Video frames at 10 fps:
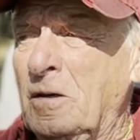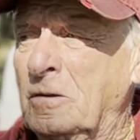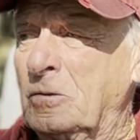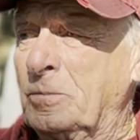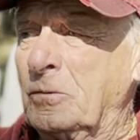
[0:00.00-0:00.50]
out a
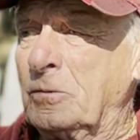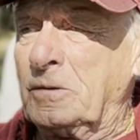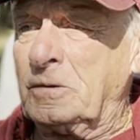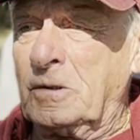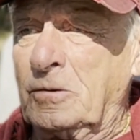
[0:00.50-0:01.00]
little bit
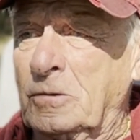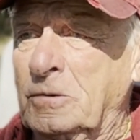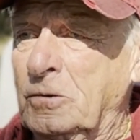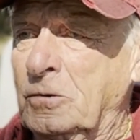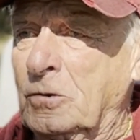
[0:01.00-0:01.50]
with another
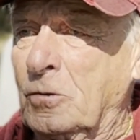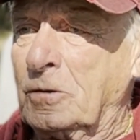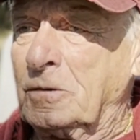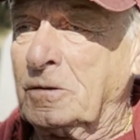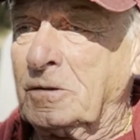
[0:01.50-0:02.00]
search
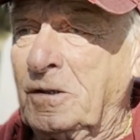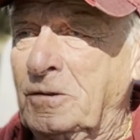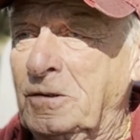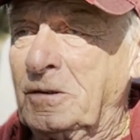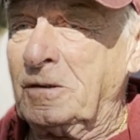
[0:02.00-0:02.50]

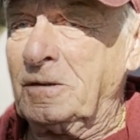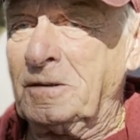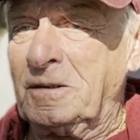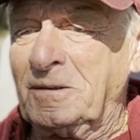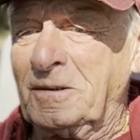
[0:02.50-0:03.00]
organization,
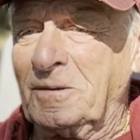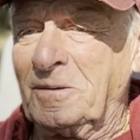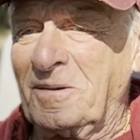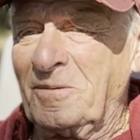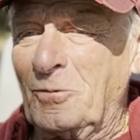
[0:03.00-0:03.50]
and then
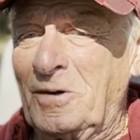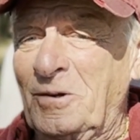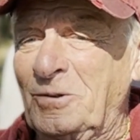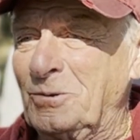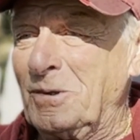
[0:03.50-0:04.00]
one of
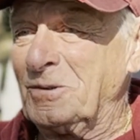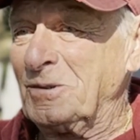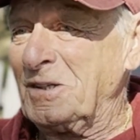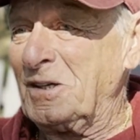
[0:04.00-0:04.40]
their directors